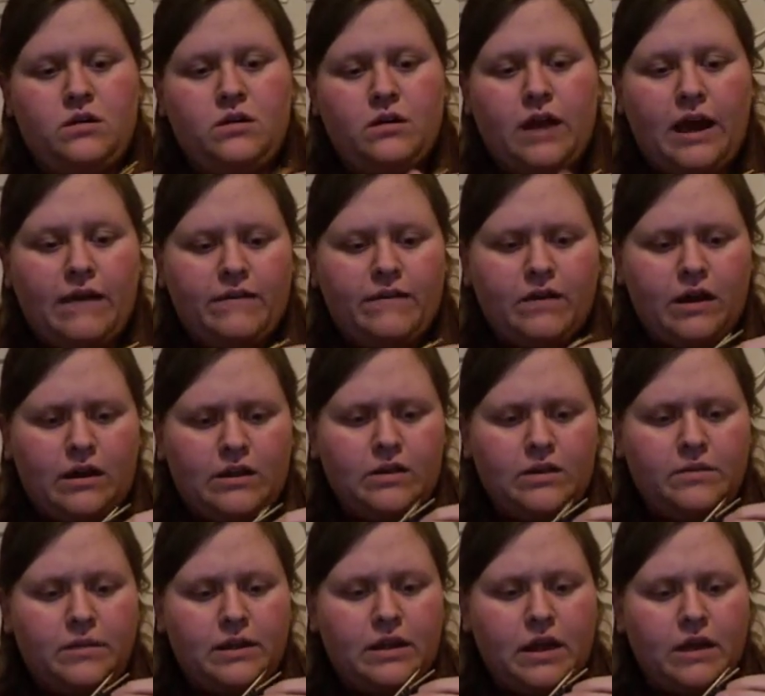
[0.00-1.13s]
have got a little
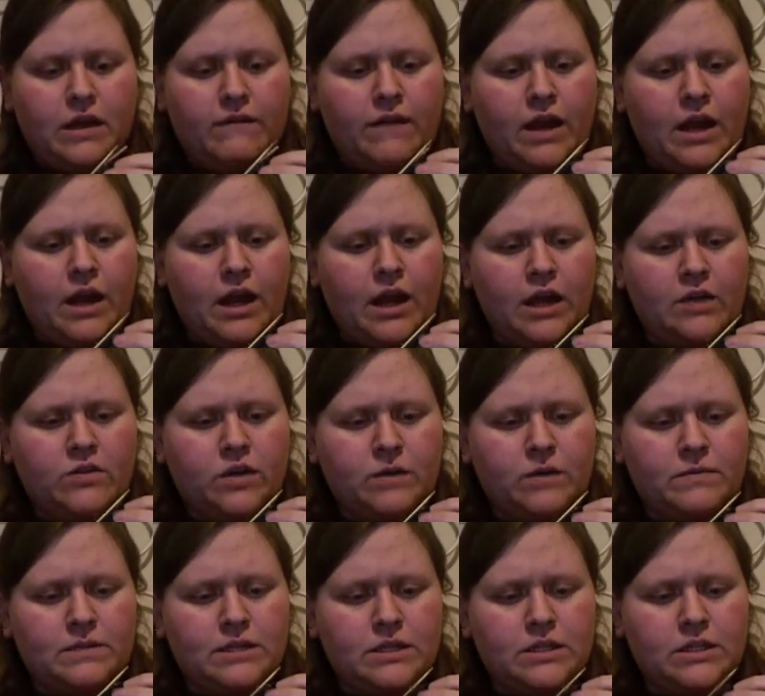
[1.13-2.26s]
bit of love, and I dropped
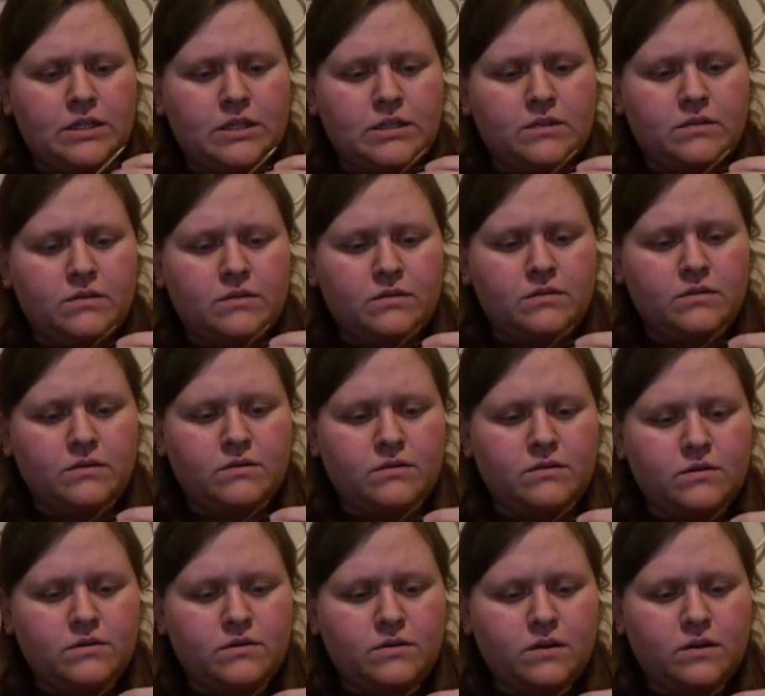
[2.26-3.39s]
stitches.
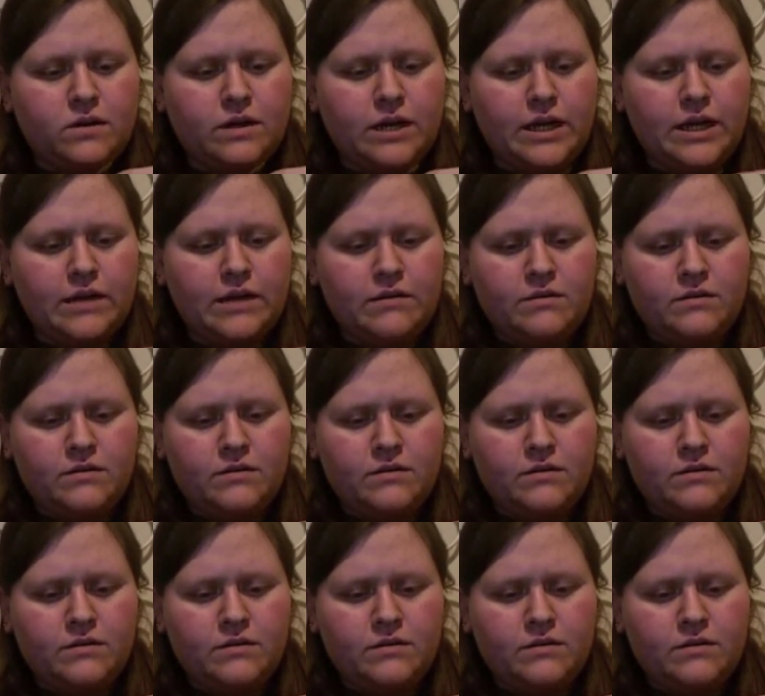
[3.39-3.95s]
Sorry.